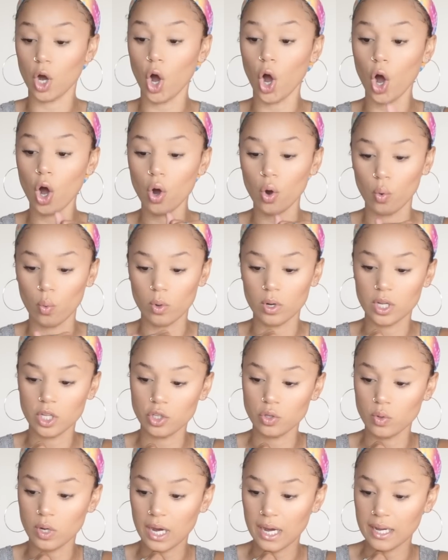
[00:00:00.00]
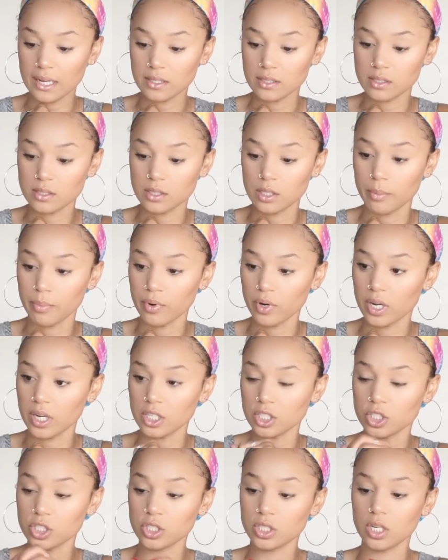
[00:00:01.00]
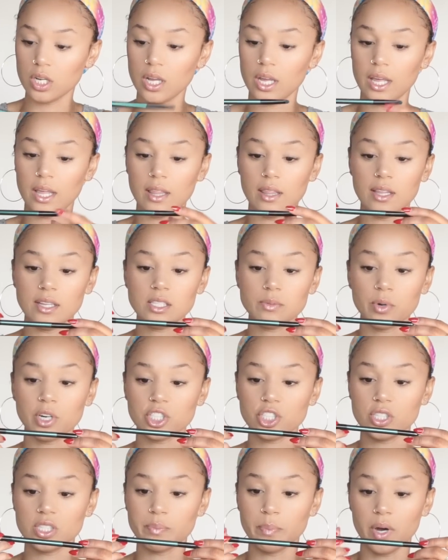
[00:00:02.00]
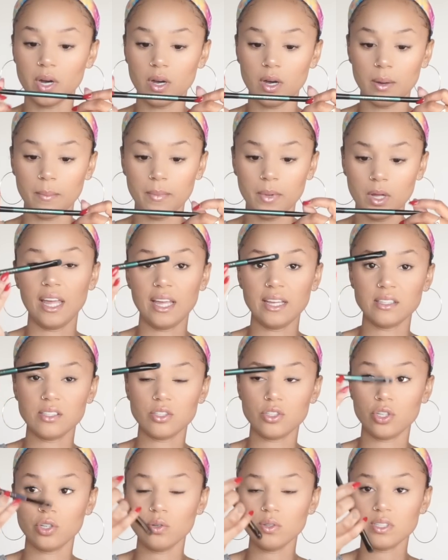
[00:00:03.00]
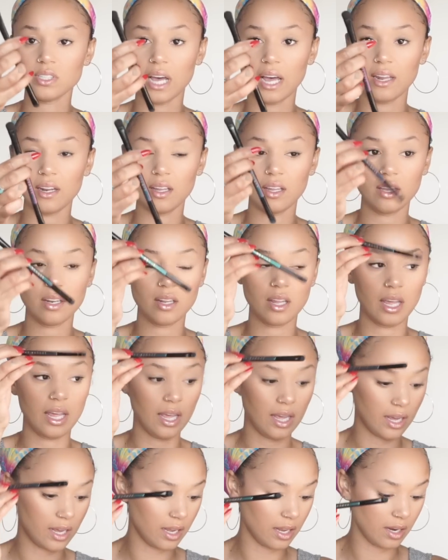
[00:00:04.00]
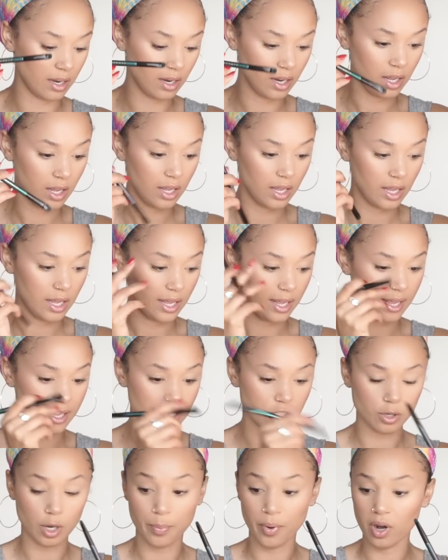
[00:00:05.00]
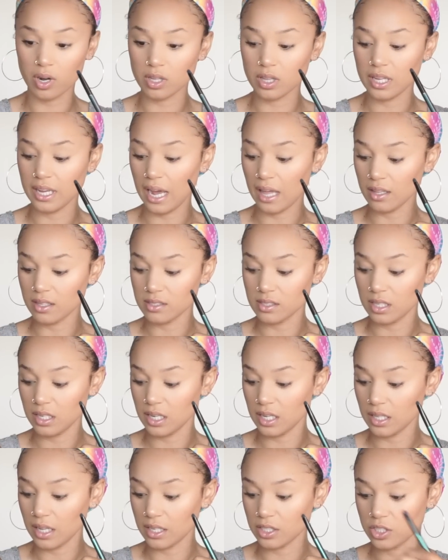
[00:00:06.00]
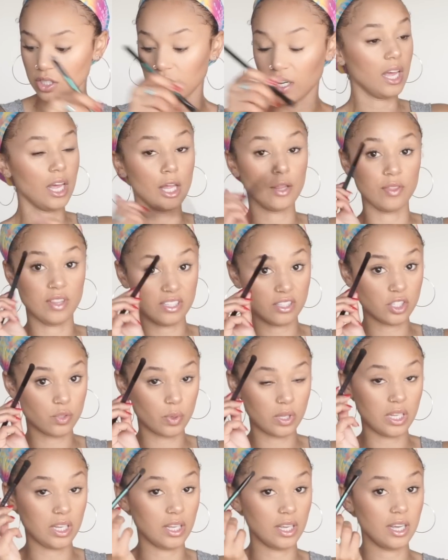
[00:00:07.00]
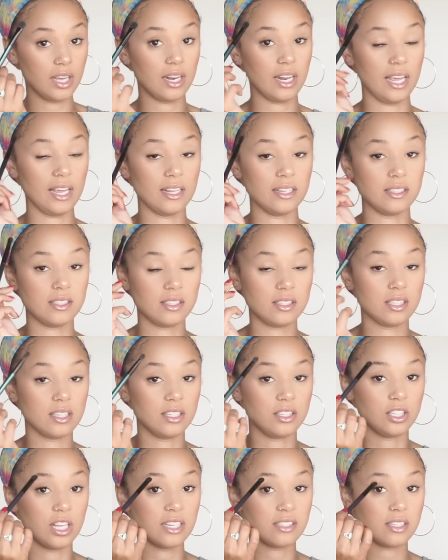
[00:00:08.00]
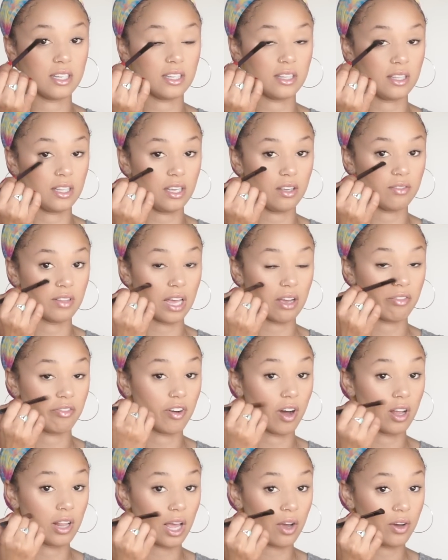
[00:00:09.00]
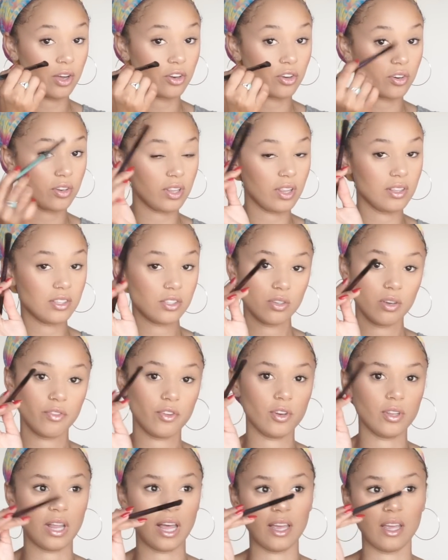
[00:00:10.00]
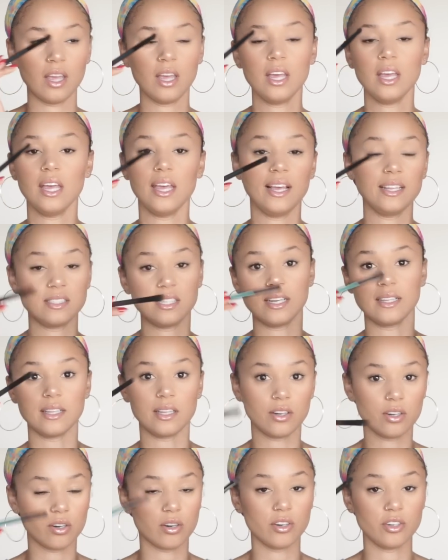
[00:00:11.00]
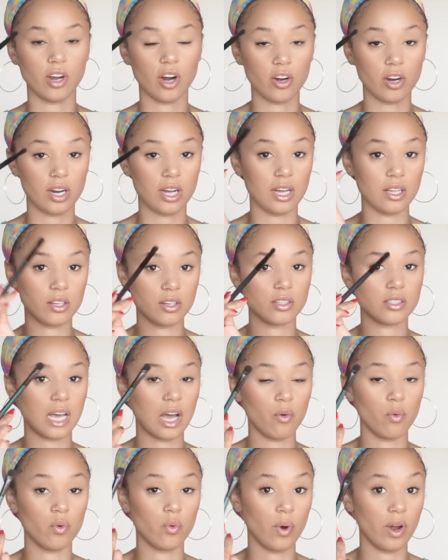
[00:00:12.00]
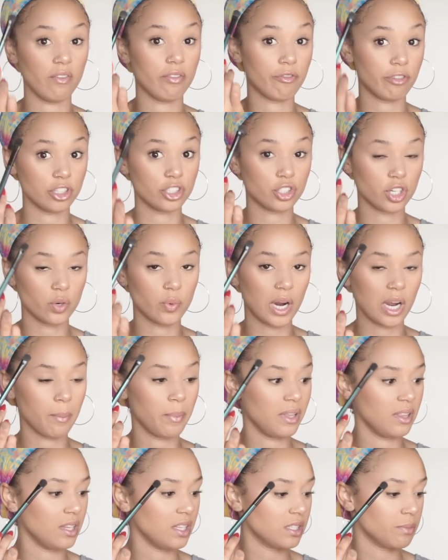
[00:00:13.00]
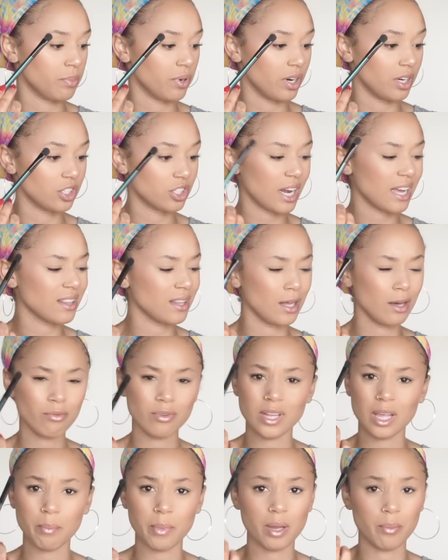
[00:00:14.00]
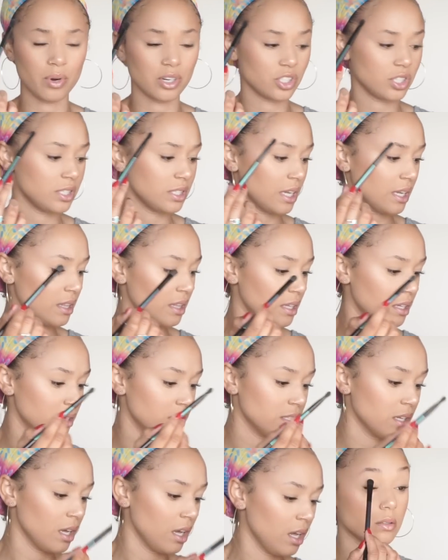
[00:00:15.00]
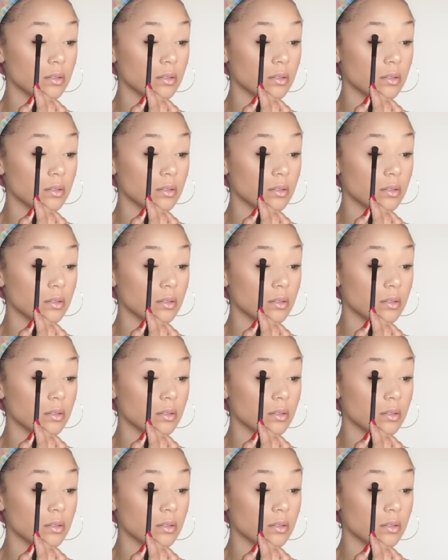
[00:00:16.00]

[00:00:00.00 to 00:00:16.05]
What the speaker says: Oh, you guys, the brush. This brush is bomb. It's two-sided and it's a part of the Galaxy collection. This is really good. It doesn't leave like fallout underneath, so if you're like into glitter or darker colors, I would for sure recommend this brush. I love when they make brushes like this.